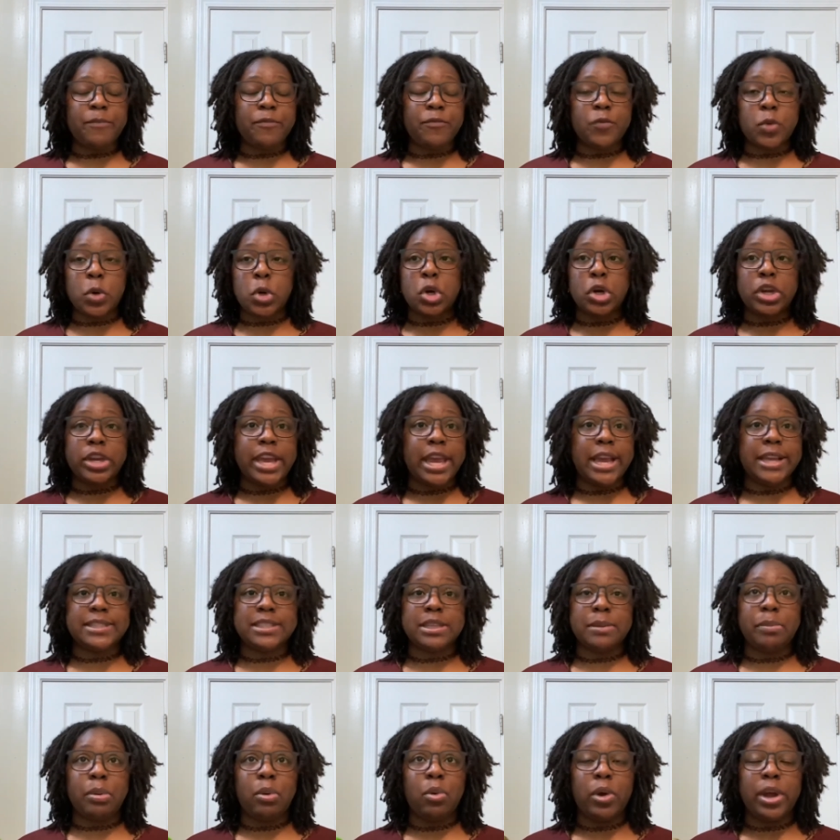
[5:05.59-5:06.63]
For case
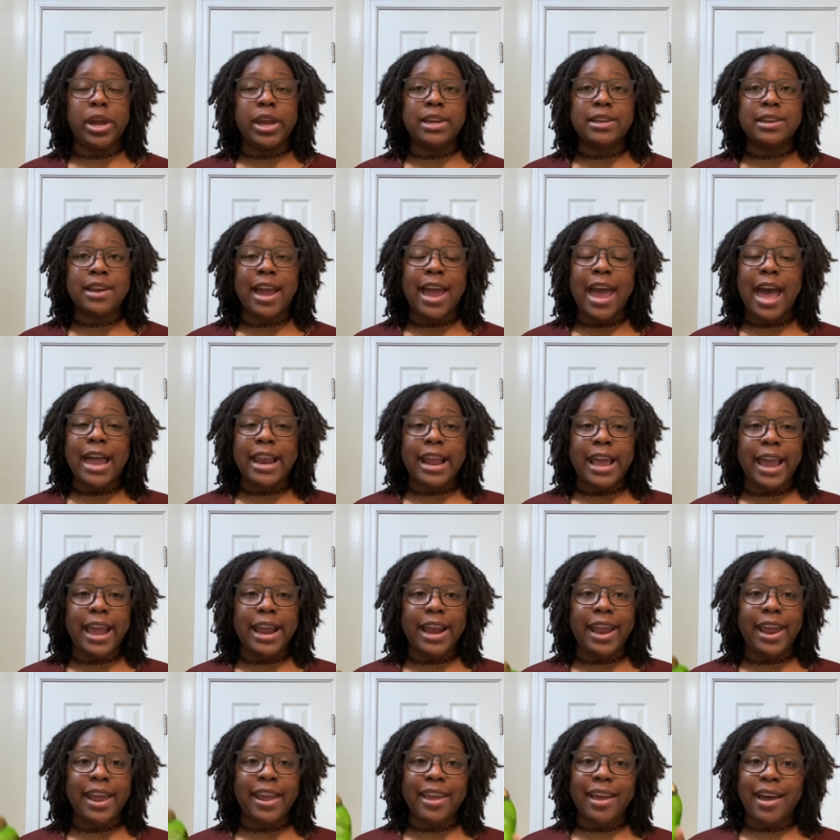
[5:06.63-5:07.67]
in point, I had a
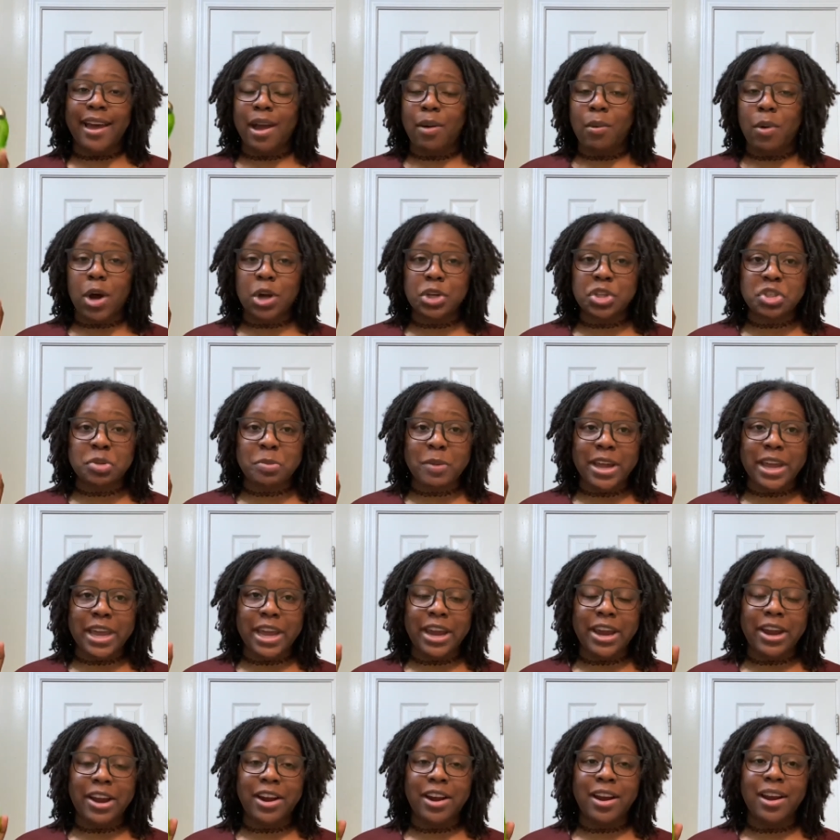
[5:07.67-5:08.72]
headache. I washed my
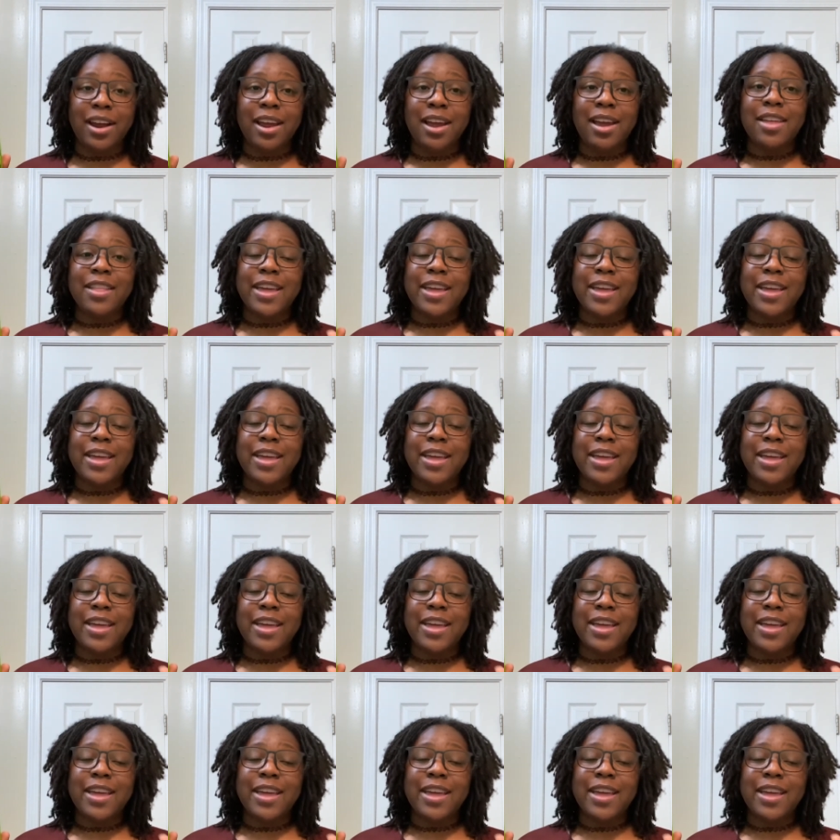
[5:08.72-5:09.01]
hair.